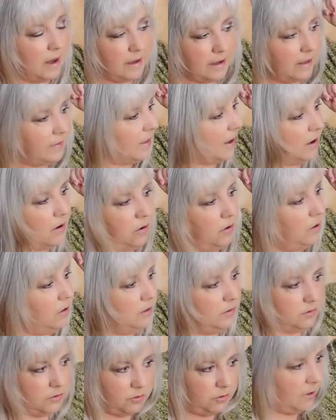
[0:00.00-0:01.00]
Now that
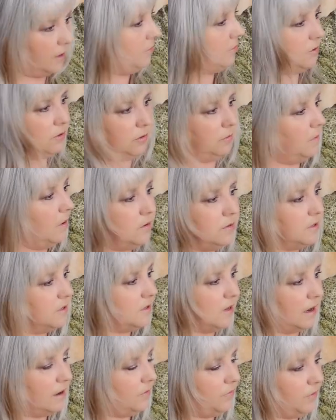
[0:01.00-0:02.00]
whole other 2 rows
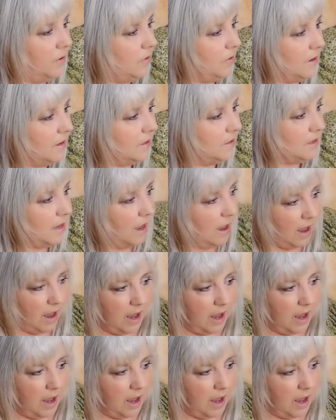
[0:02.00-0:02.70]
is out of focus.